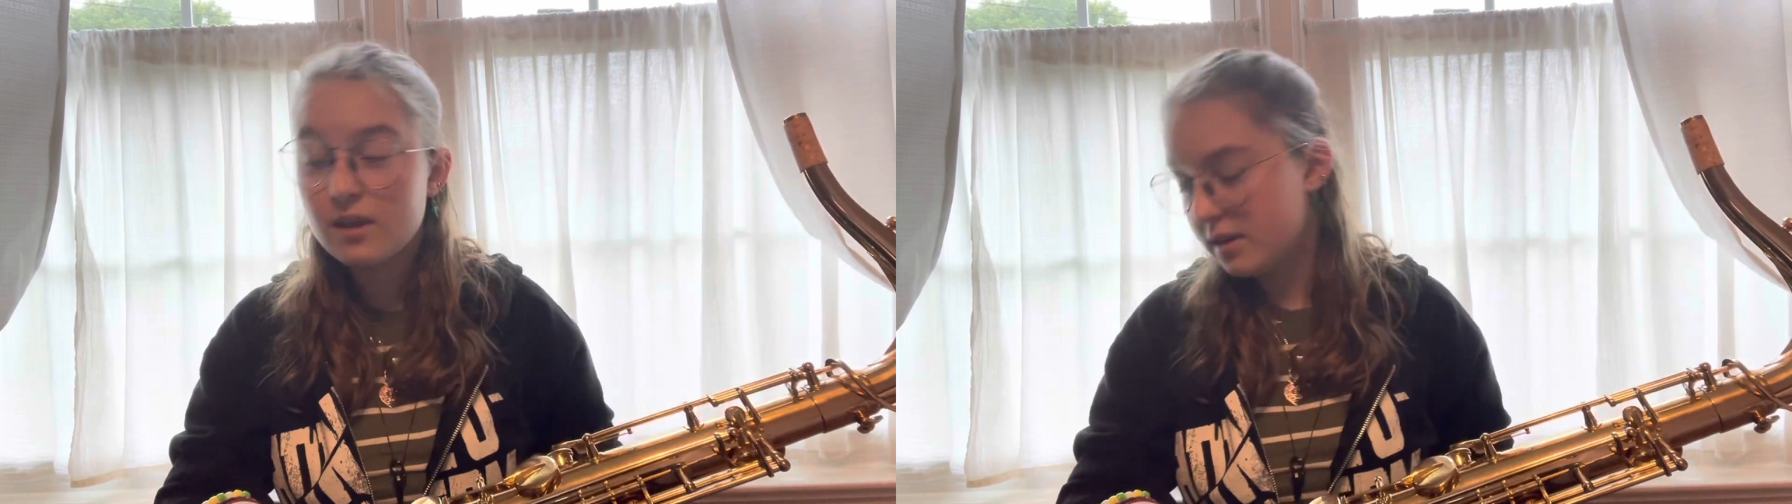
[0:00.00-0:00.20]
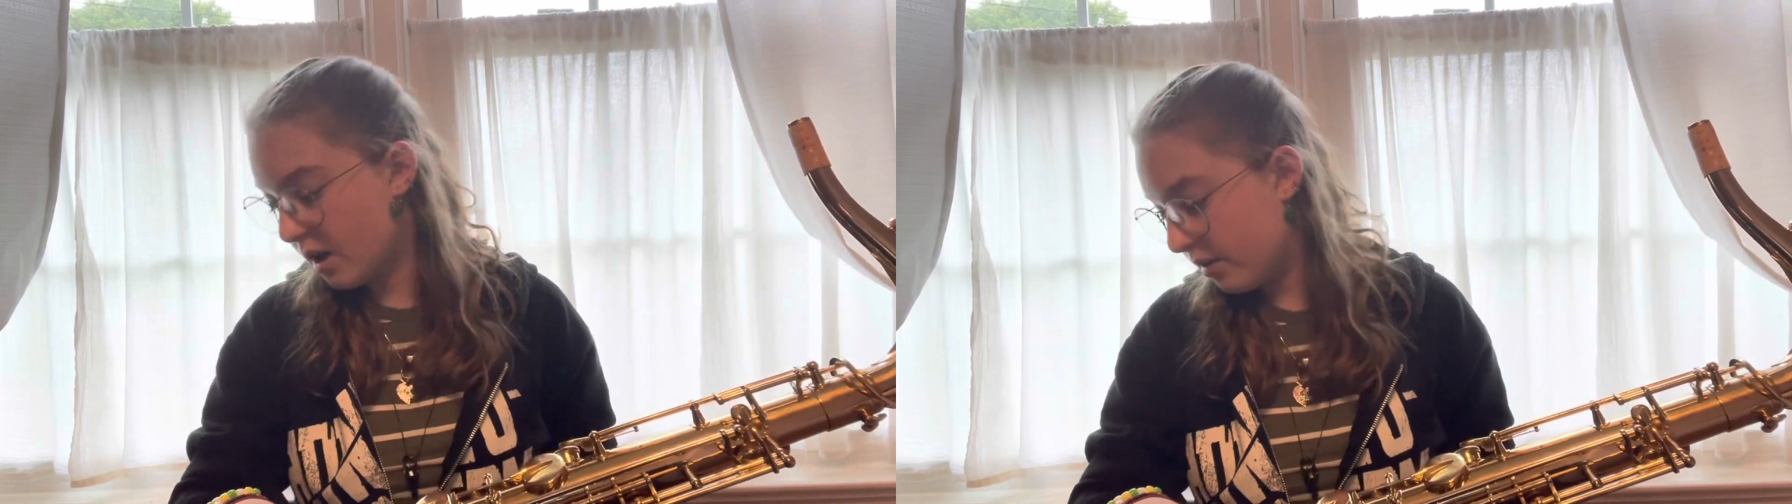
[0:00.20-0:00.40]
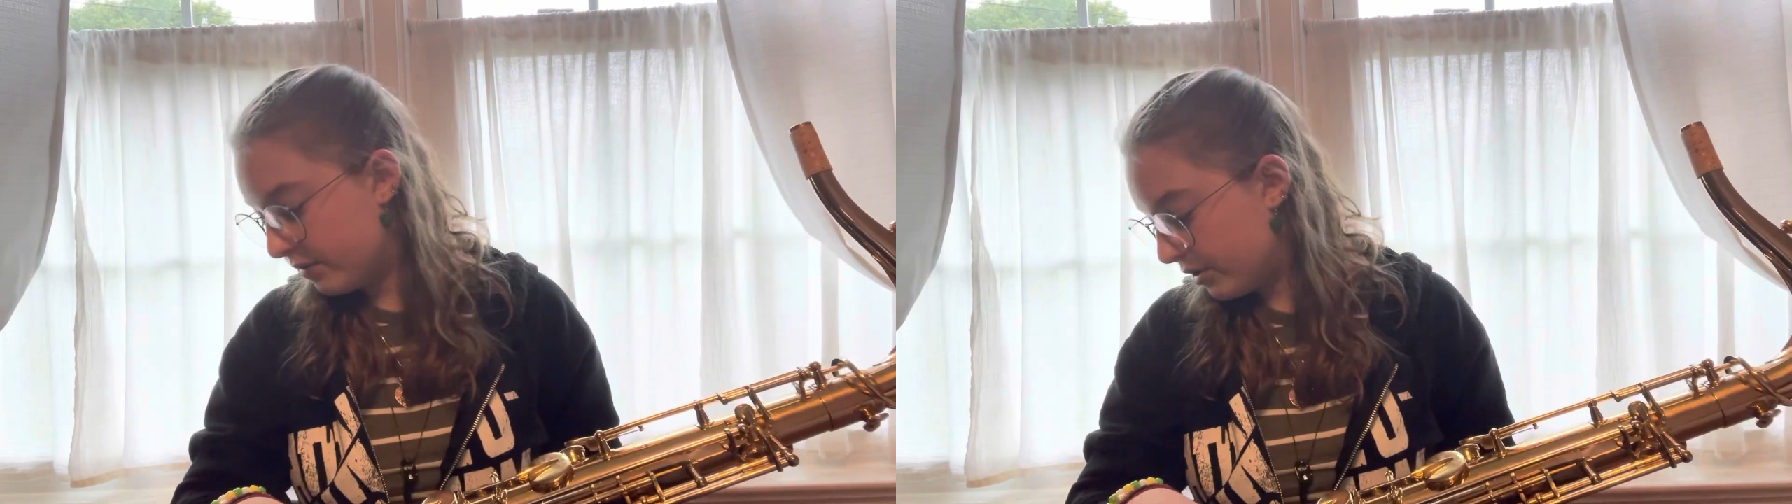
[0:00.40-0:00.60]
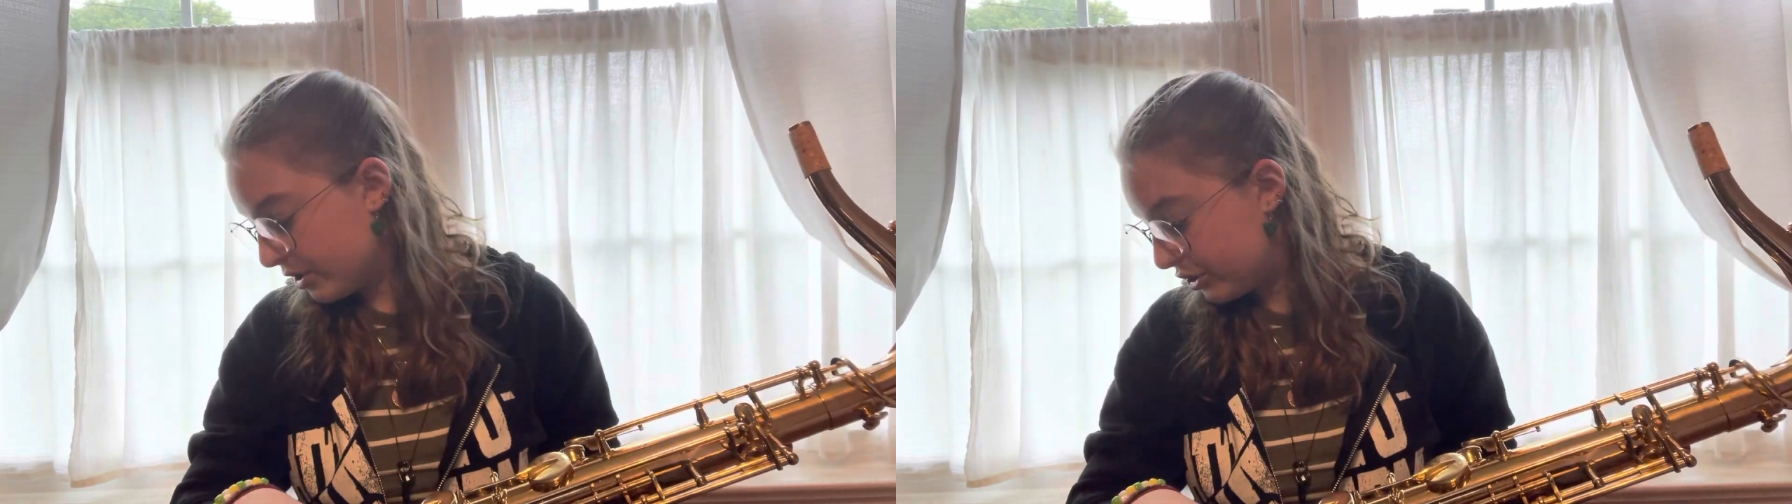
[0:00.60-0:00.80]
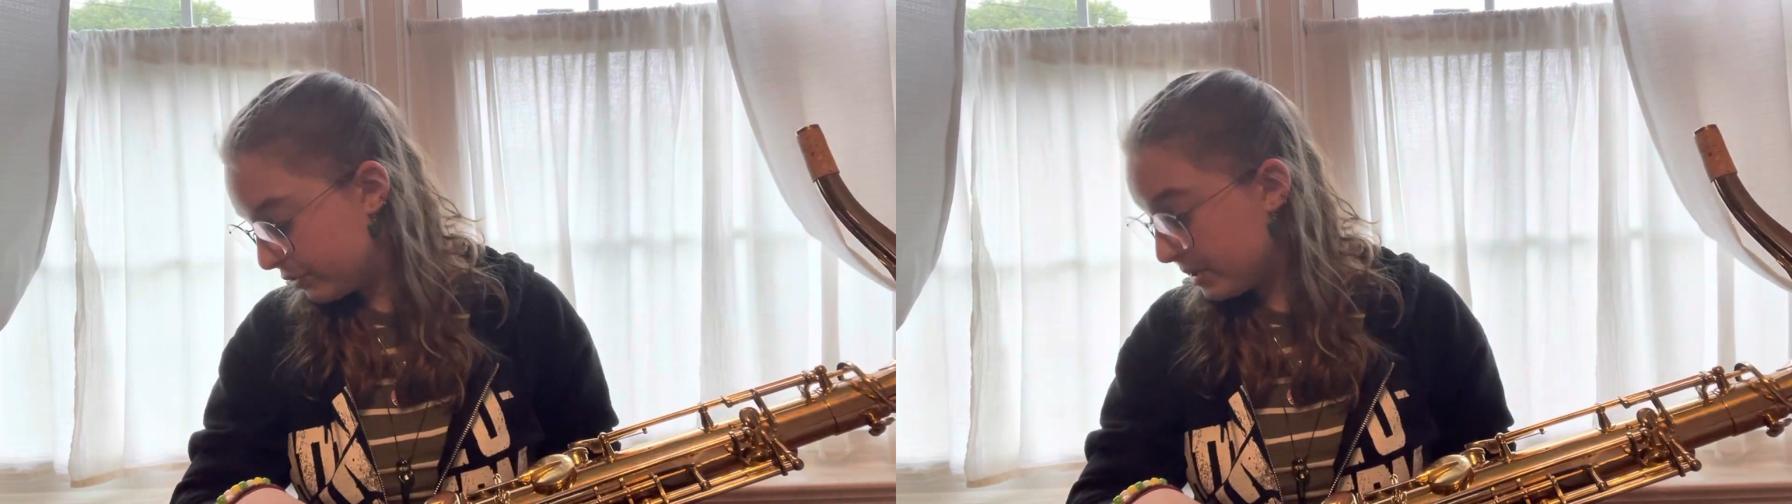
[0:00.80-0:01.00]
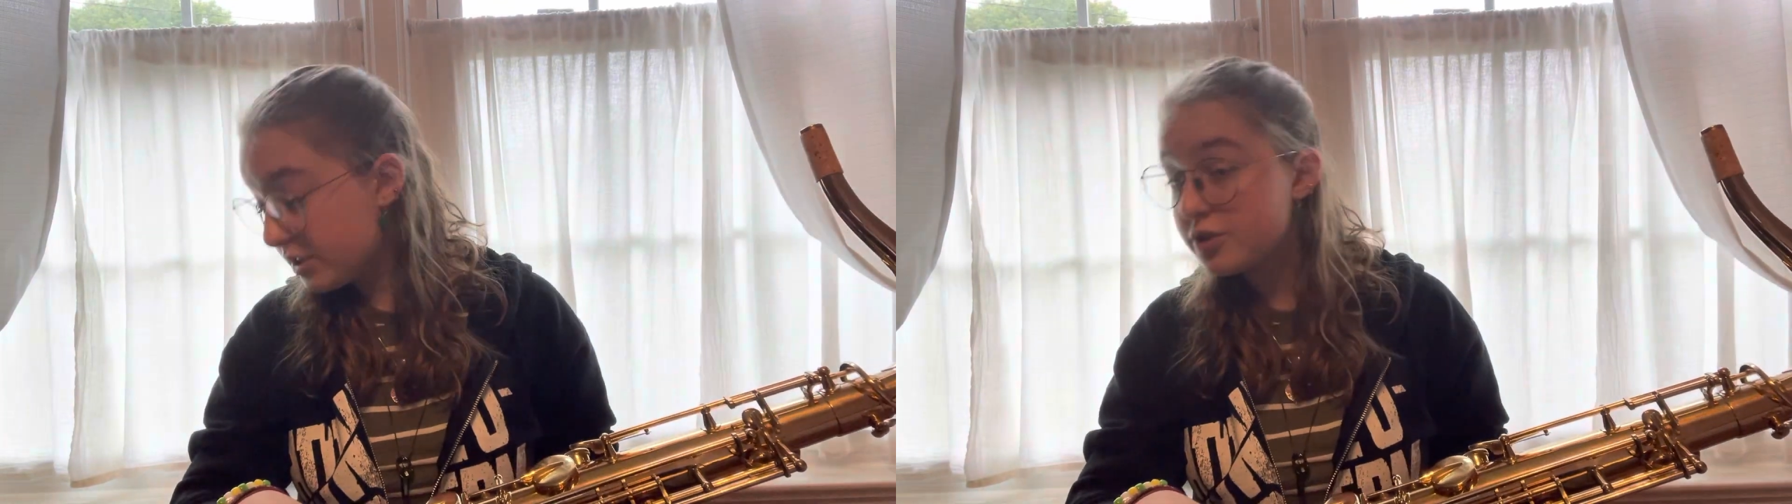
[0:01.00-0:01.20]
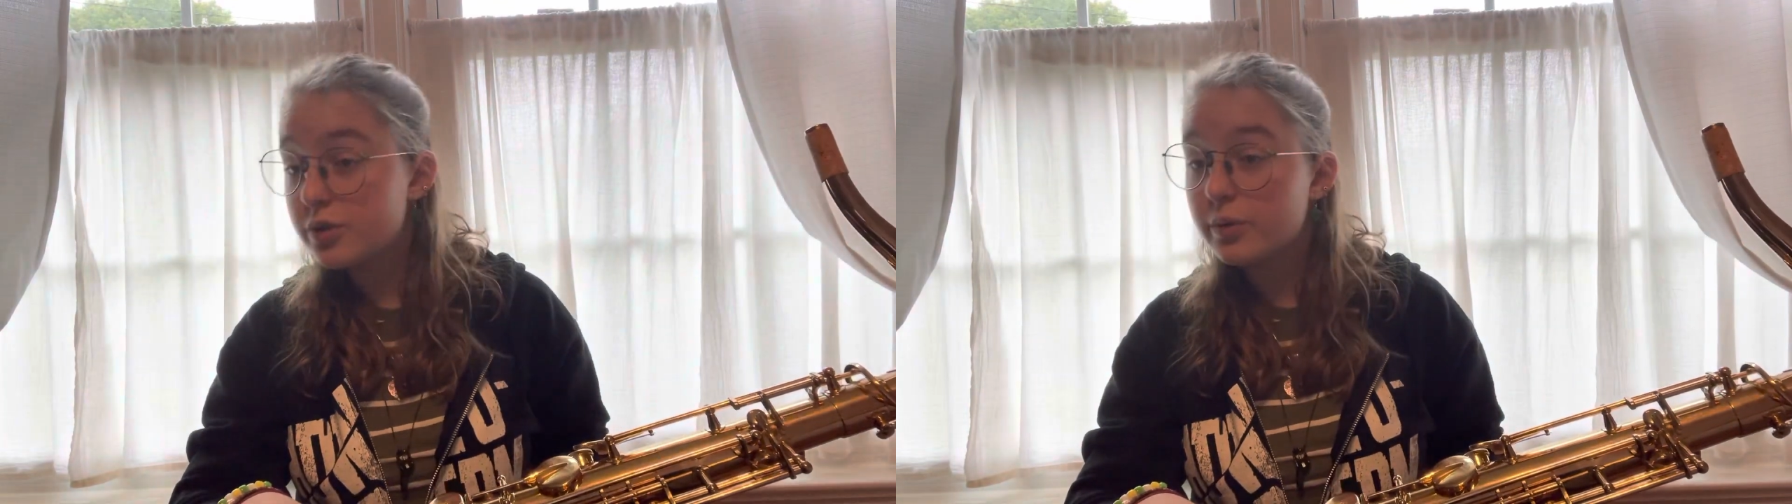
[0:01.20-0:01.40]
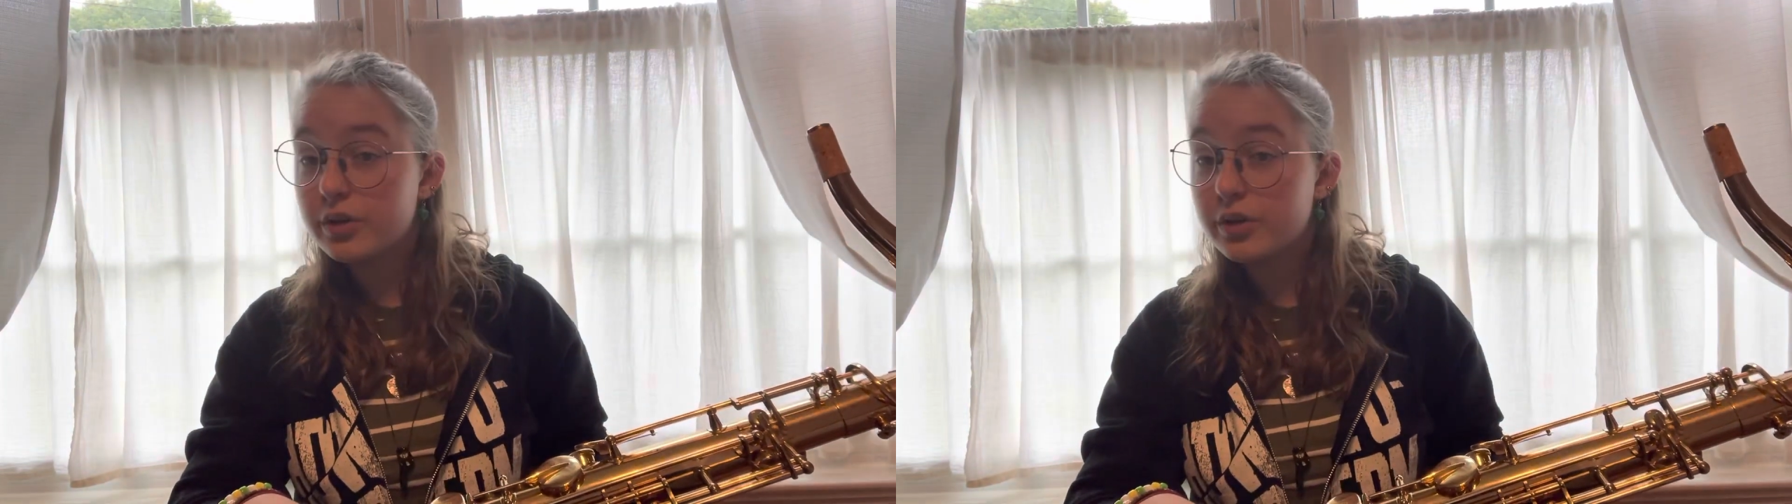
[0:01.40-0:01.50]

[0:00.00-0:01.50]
Now, if your instrument is newer,